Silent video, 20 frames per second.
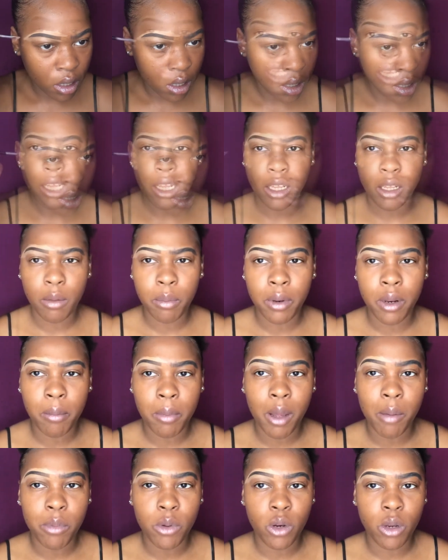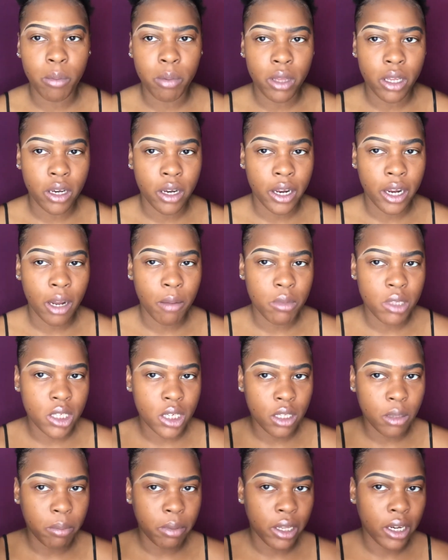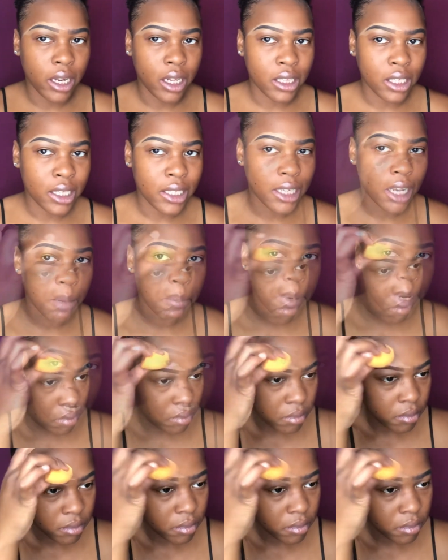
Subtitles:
A little bit of my beauty blender, and I'm gonna start to blend out that top part.